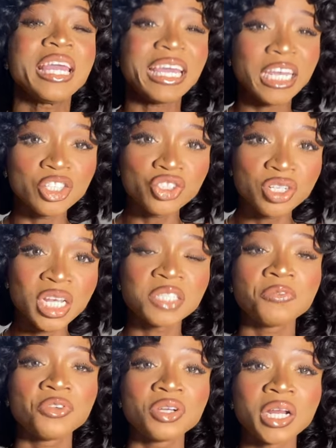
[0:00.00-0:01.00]
In today's
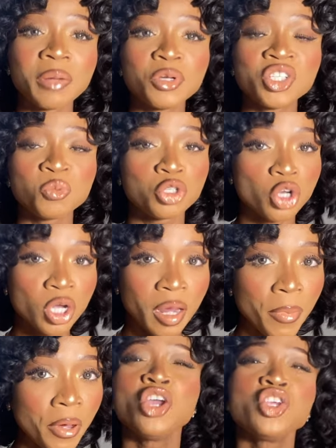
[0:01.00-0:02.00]
video that I'm going to be talking
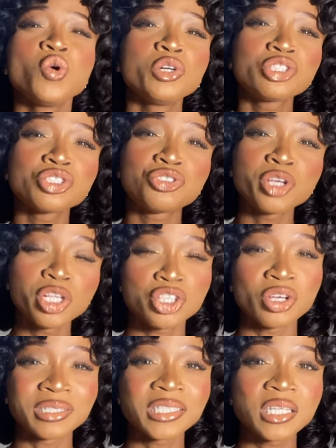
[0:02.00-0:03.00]
about, you want to treat
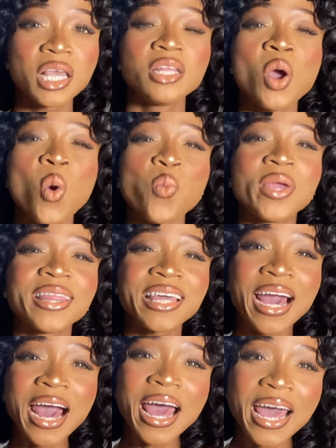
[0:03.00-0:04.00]
your skin with
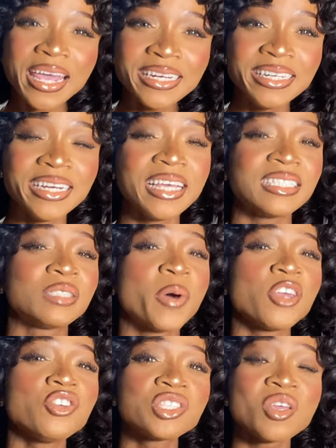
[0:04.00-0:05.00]
kindness by
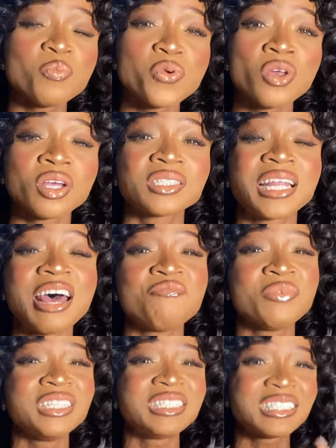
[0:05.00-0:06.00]
using products that have
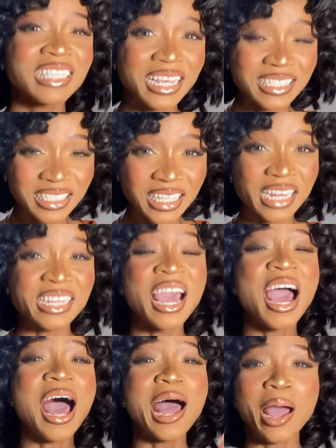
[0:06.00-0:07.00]
been tested,
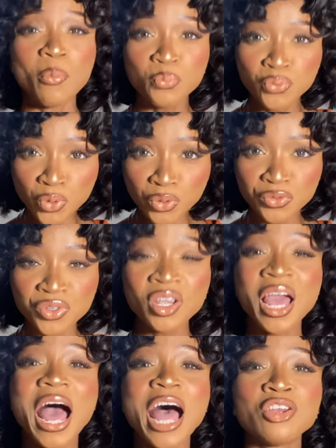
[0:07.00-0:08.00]
approved
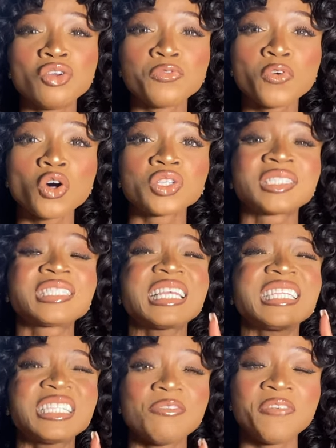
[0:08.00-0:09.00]
and of course
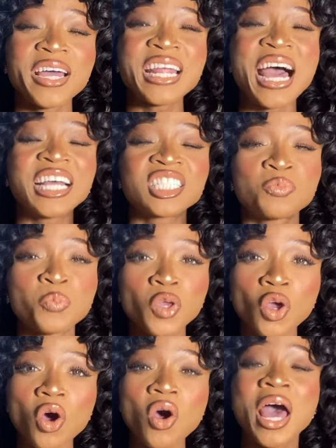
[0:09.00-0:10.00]
certified as
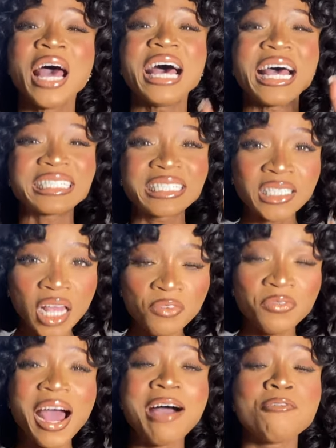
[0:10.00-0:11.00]
pure, safe
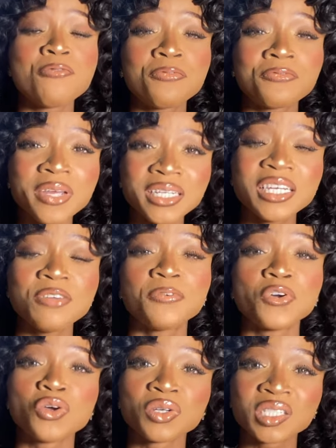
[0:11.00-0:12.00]
and friendly for
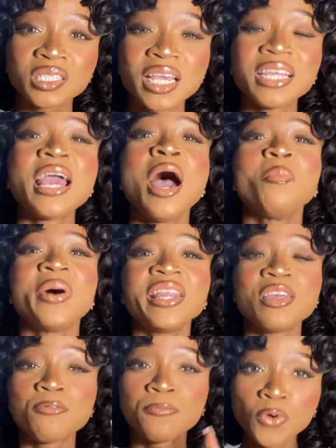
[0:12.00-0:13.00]
your skin by
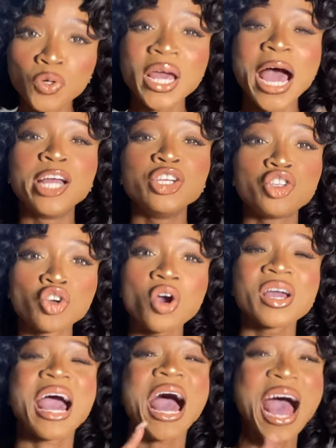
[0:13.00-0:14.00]
the Food and
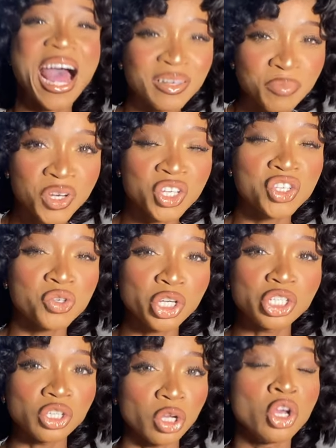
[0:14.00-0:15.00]
Drug
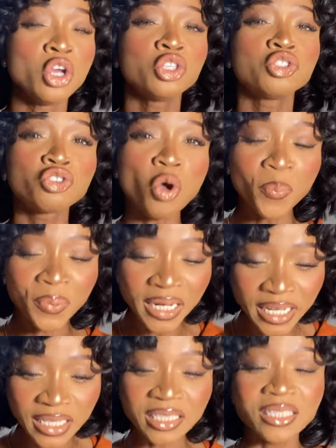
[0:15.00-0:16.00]
Administration. So
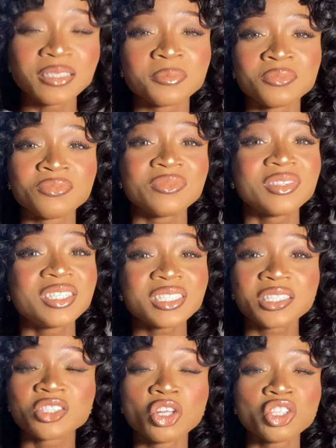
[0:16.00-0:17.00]
please, this
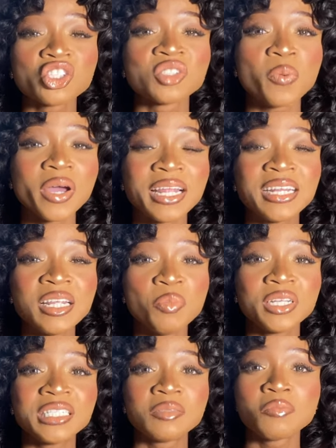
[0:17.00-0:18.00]
is not to spoil
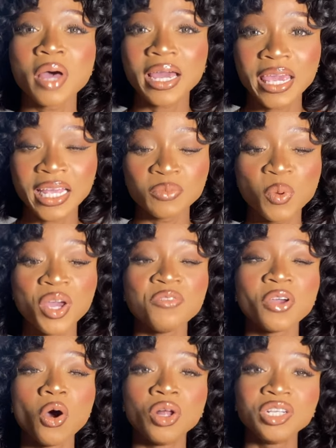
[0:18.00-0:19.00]
anybody's market, but if
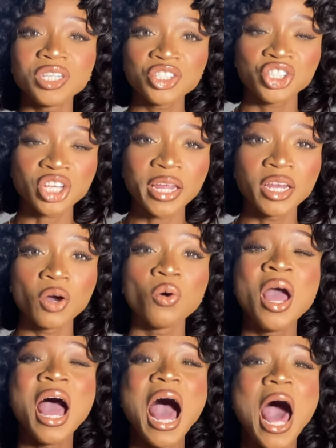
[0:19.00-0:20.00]
you're on this channel,
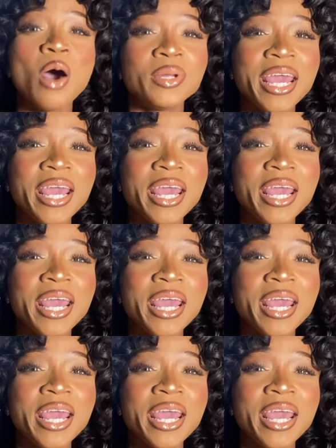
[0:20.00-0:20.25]
I would